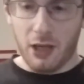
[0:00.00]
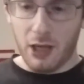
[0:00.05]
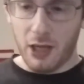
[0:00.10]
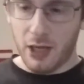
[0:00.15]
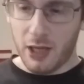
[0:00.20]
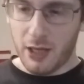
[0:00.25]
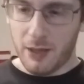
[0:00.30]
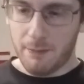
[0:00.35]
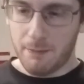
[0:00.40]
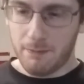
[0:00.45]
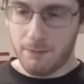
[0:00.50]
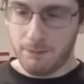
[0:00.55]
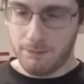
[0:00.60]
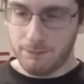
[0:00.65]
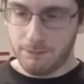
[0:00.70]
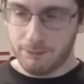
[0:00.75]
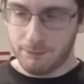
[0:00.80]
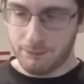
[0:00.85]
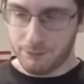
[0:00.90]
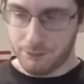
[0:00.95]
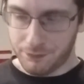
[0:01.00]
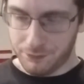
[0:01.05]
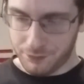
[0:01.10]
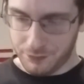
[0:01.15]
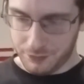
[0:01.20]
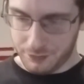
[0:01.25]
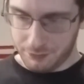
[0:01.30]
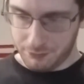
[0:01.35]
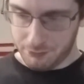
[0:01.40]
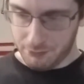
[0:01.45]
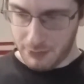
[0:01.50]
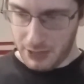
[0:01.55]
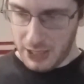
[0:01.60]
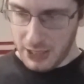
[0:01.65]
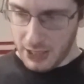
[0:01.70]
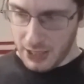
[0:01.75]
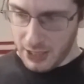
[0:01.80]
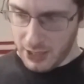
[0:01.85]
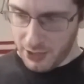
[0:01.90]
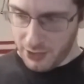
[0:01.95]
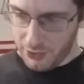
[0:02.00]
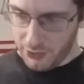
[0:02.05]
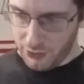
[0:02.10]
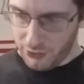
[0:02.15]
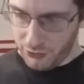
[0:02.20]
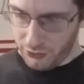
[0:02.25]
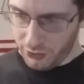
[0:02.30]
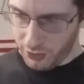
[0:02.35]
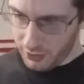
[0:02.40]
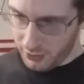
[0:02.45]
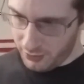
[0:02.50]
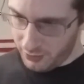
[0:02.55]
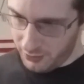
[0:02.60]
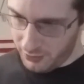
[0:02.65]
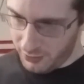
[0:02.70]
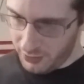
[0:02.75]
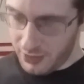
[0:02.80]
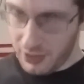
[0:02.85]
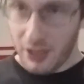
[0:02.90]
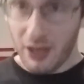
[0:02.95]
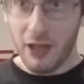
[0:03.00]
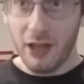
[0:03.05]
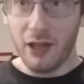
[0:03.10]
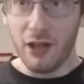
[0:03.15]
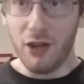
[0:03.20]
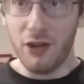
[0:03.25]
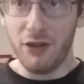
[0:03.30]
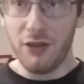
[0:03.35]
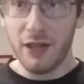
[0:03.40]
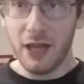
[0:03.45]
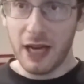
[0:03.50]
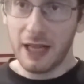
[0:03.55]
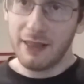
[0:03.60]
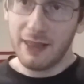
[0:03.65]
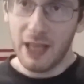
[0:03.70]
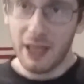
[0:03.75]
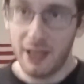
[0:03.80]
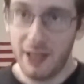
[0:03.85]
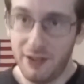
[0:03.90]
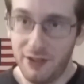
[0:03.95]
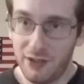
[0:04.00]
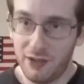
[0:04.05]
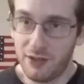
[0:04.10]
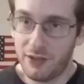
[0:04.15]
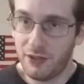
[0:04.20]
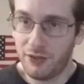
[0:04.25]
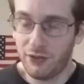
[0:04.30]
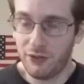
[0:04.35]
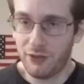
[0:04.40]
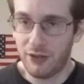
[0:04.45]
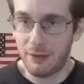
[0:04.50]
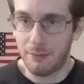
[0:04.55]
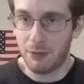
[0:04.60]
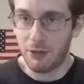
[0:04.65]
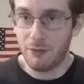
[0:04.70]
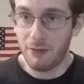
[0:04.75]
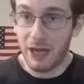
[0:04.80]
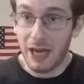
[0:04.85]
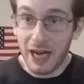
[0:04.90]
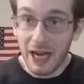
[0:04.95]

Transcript: It is not that easy to disassemble.